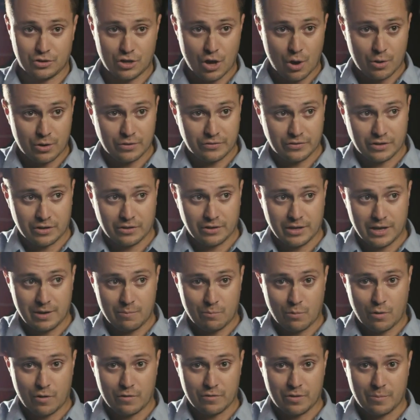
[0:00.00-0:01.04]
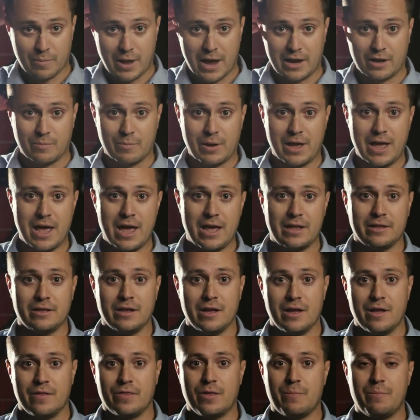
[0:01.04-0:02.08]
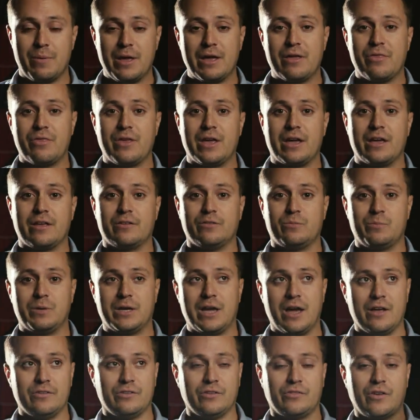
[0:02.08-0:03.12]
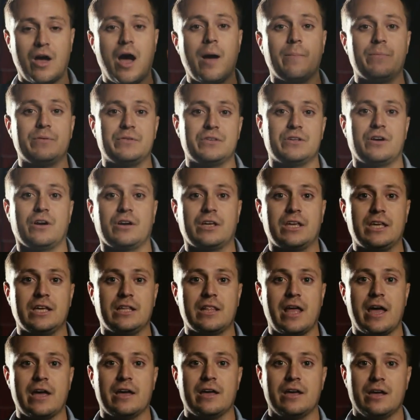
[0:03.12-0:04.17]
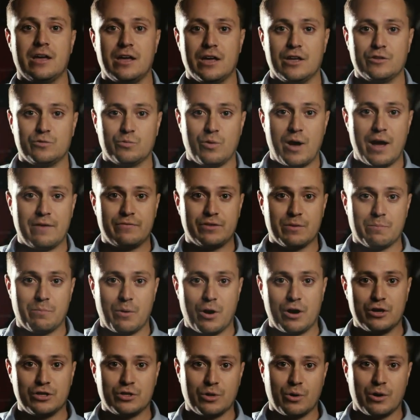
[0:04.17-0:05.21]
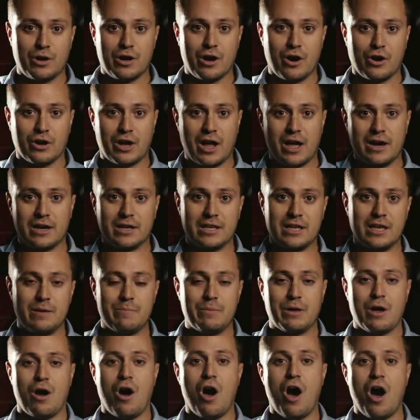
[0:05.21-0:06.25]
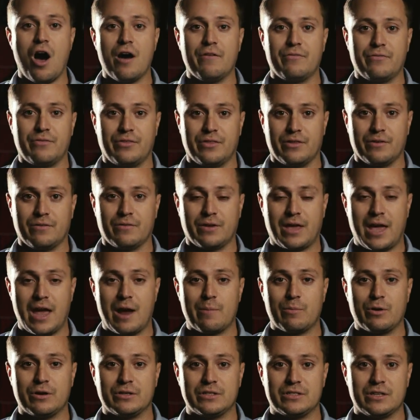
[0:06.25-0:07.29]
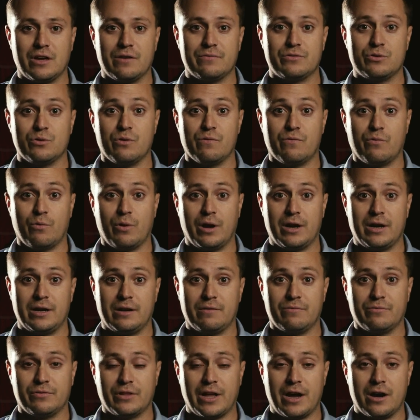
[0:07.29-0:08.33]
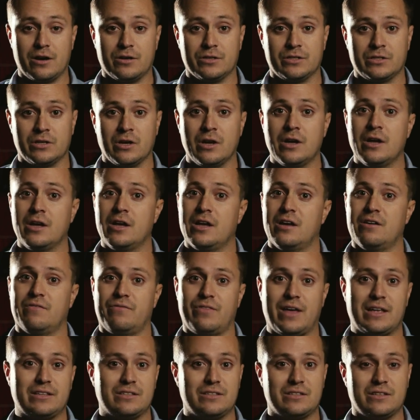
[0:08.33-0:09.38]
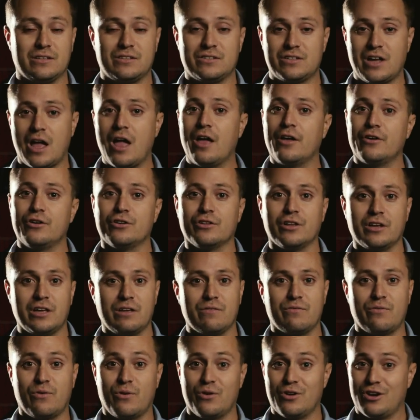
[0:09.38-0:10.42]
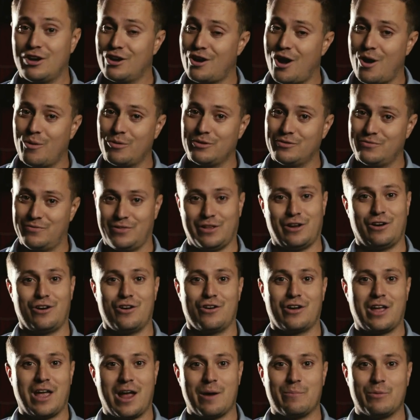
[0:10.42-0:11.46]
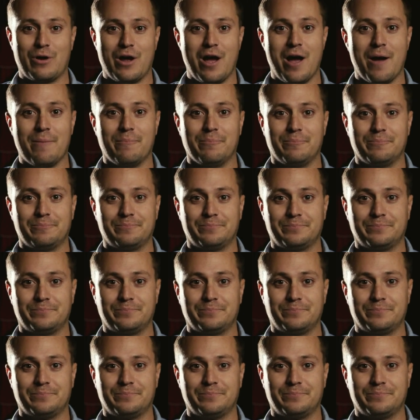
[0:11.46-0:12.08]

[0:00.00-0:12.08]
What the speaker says: Notice it'll hit more of the back of my head. The big thing is, because it's opposite our key light, is we'll have to barn door it or kind of keep it off the camera itself to avoid any flares. If that's the style you're looking for, you can always flare your camera up.